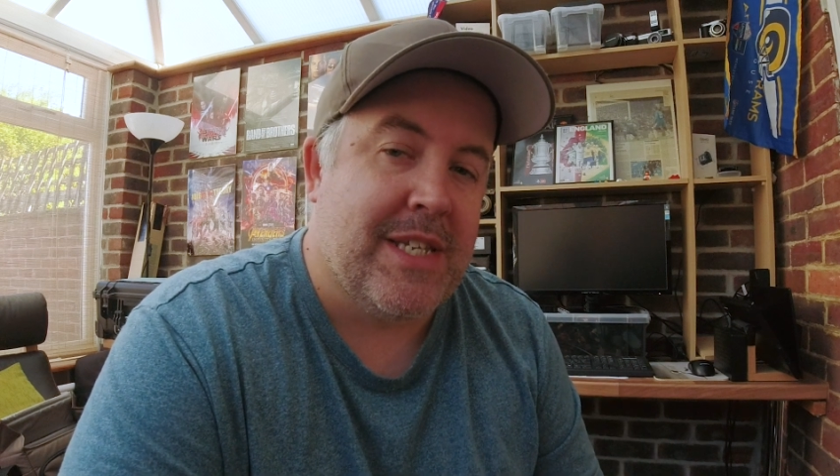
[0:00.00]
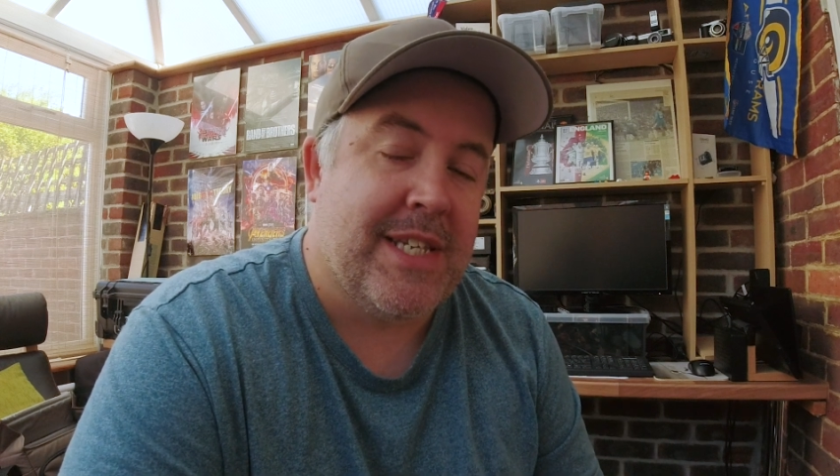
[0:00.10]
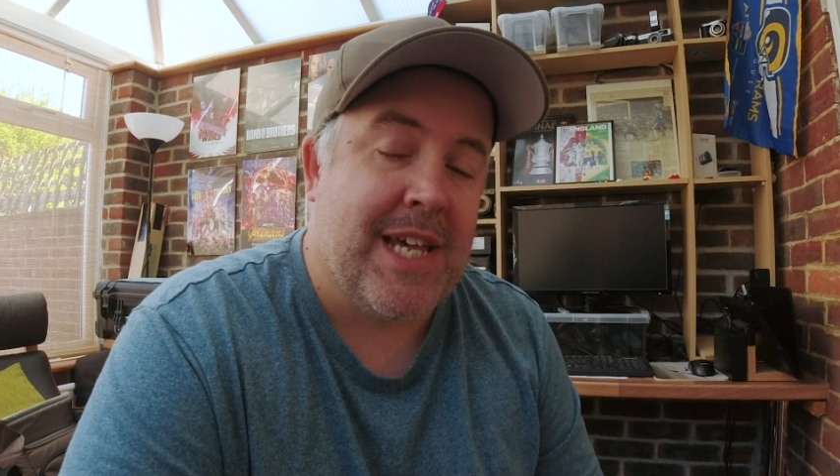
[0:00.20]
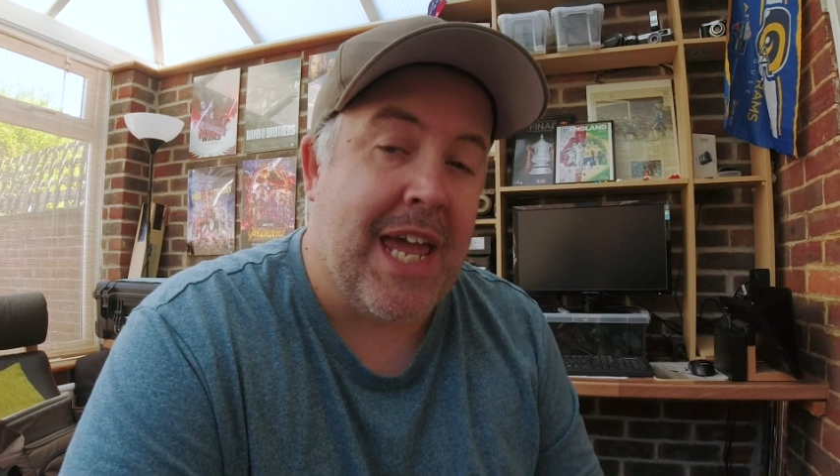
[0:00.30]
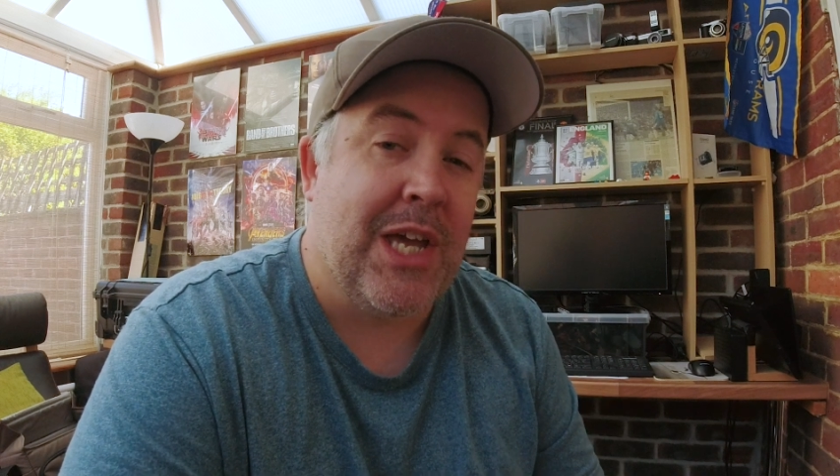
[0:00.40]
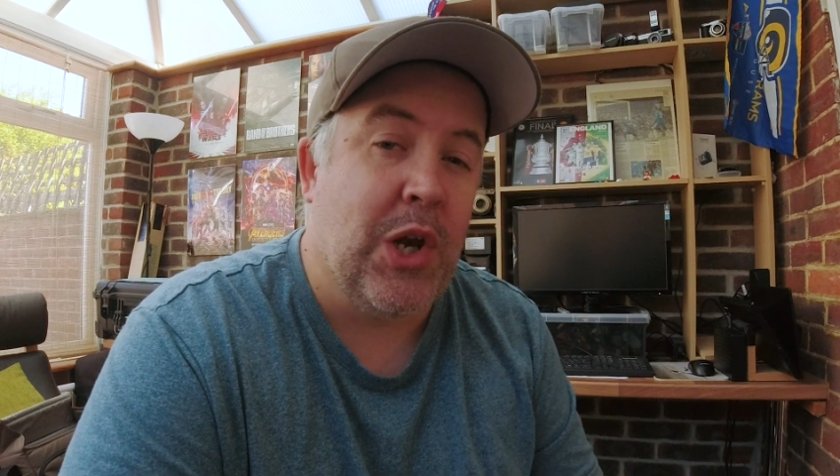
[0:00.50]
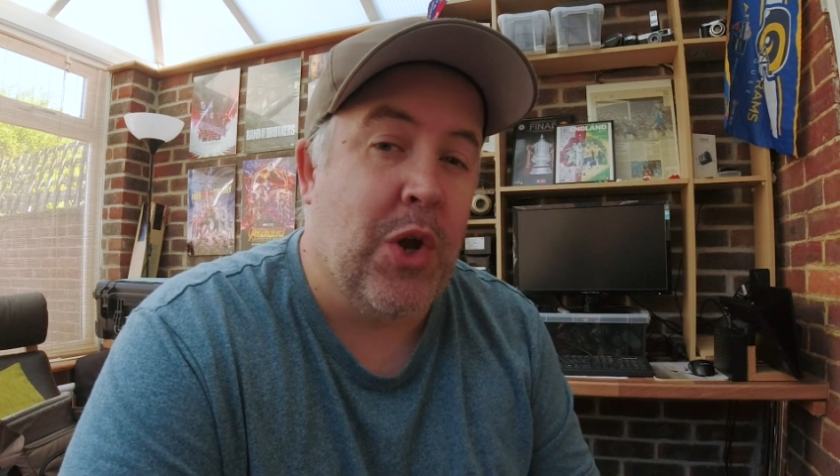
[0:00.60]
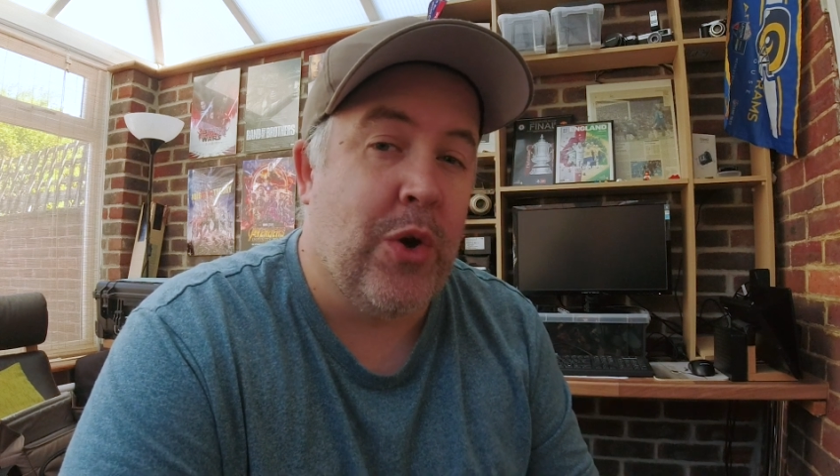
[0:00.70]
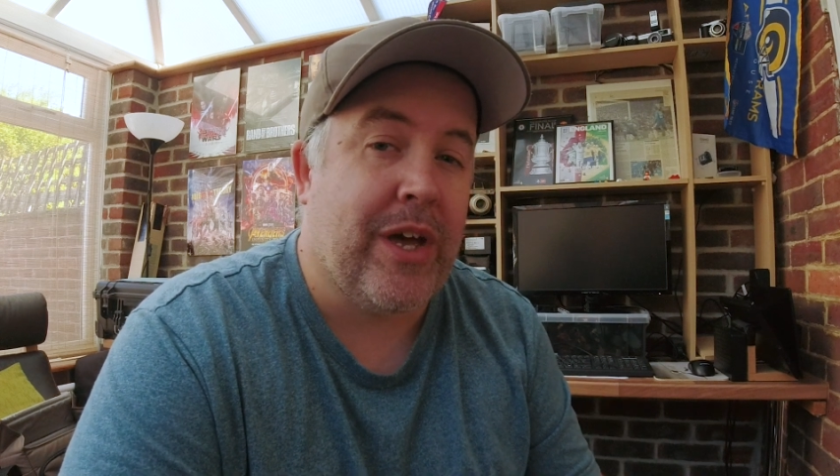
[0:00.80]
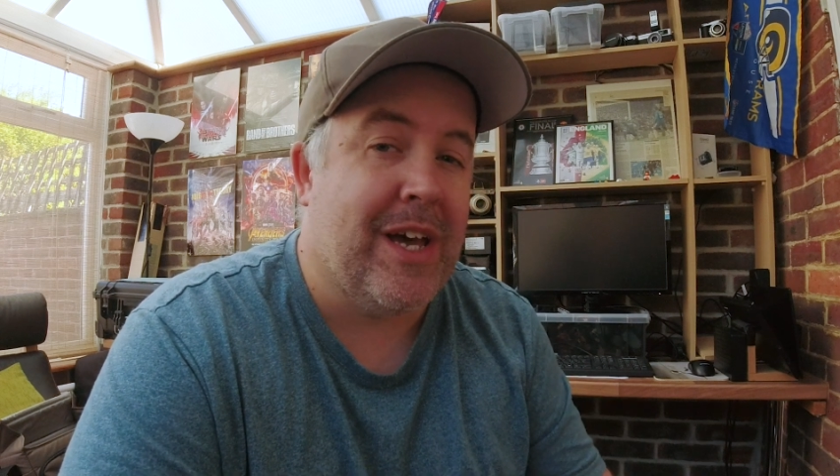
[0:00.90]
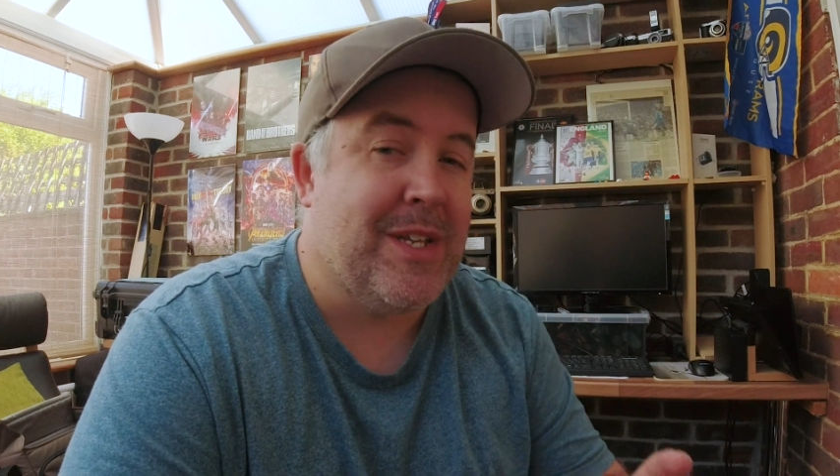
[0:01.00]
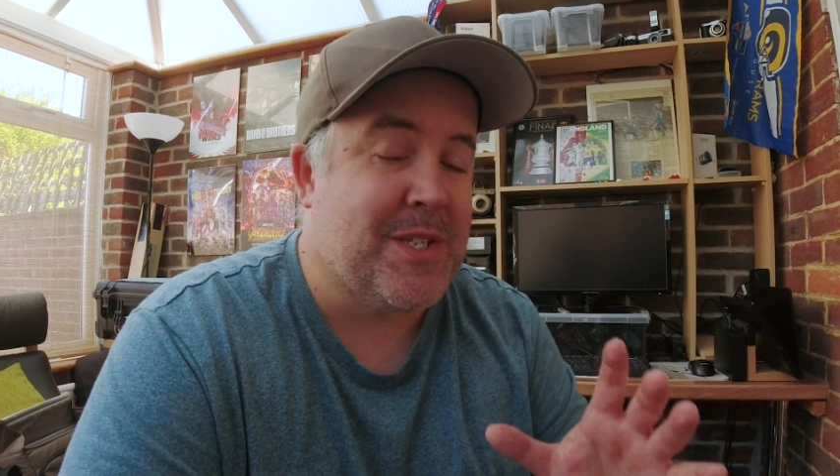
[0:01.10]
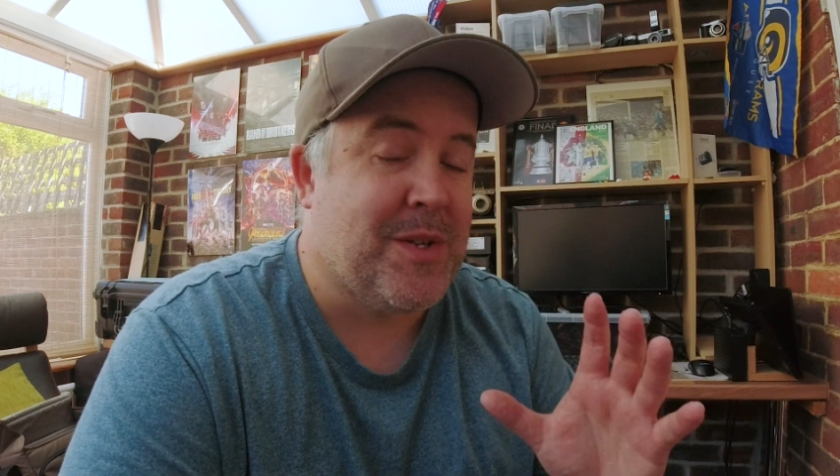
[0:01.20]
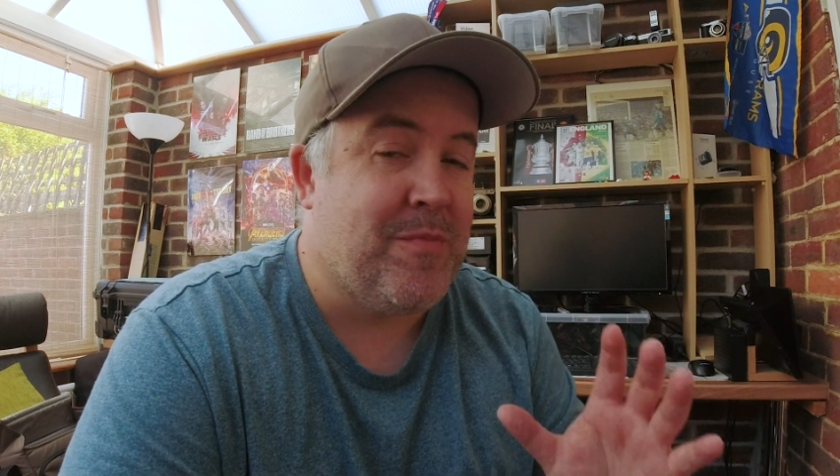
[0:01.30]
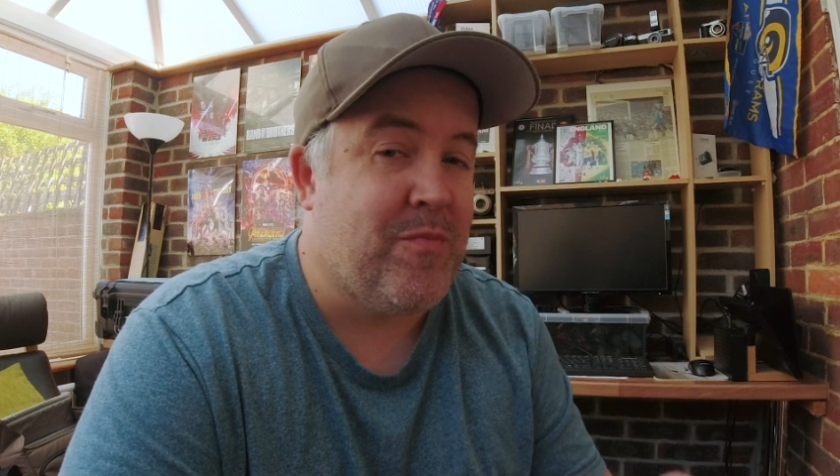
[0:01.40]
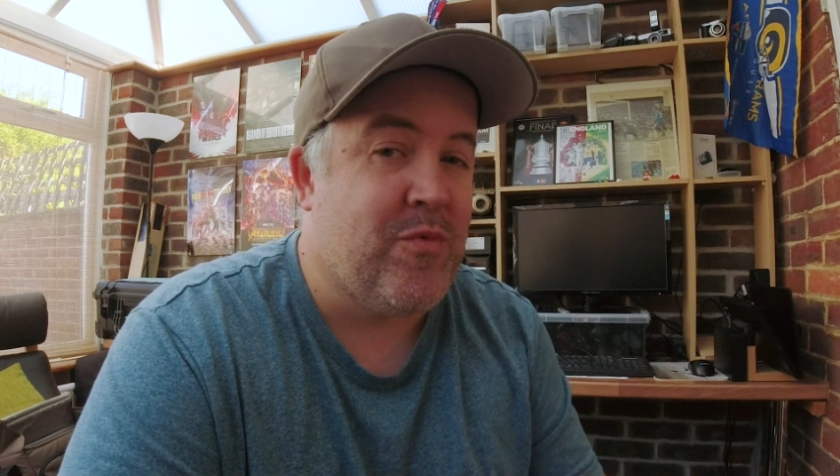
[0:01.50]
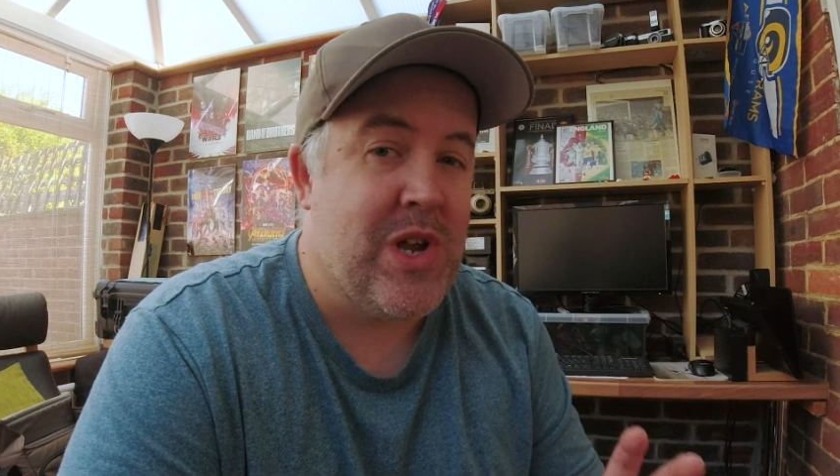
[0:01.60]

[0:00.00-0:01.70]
to take a look at some